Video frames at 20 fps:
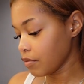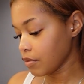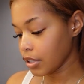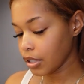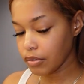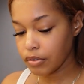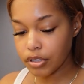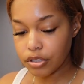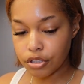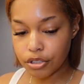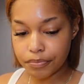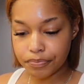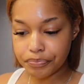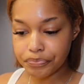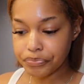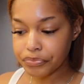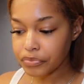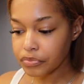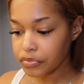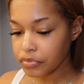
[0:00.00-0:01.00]
language,
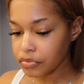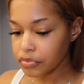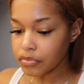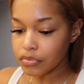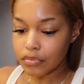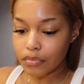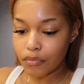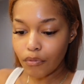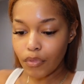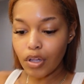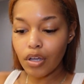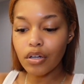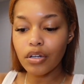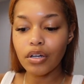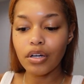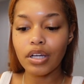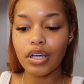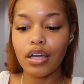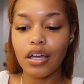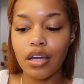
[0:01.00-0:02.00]

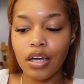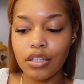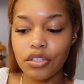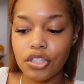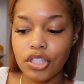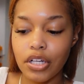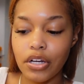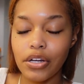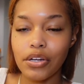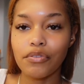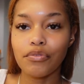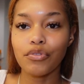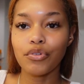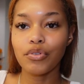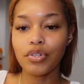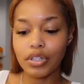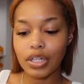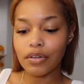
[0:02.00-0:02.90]
cooking and sharing food and